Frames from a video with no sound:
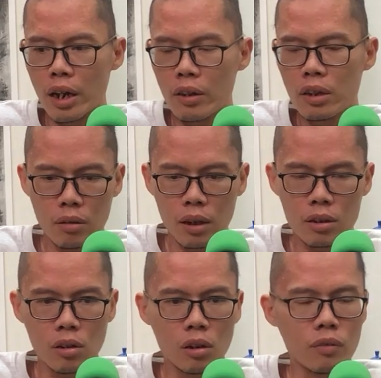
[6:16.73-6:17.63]
then there's
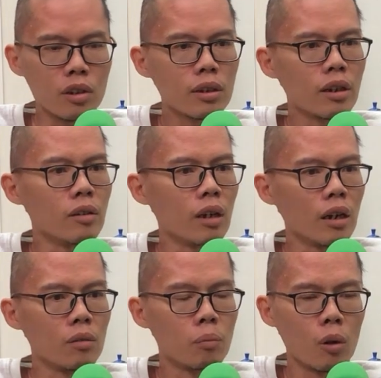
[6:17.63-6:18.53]
a lot of this kind of
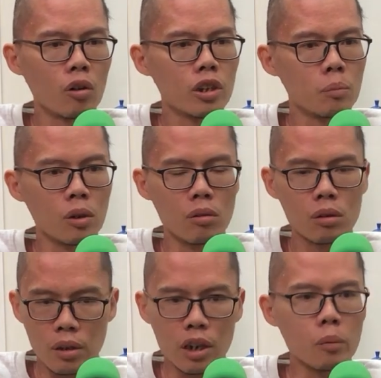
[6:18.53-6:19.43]
like
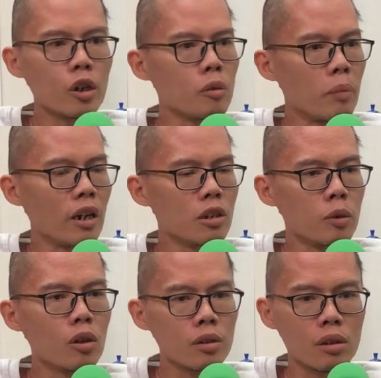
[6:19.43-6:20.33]
possible economic bias,
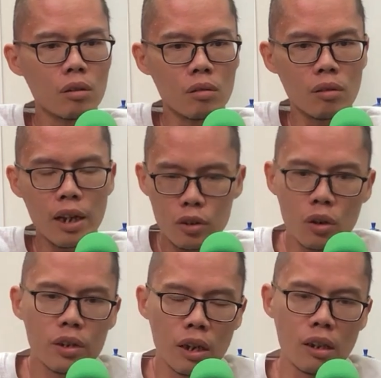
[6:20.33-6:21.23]
because let's
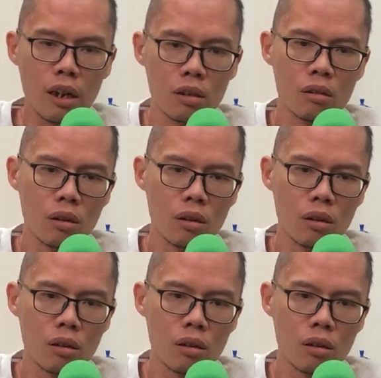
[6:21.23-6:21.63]
just say that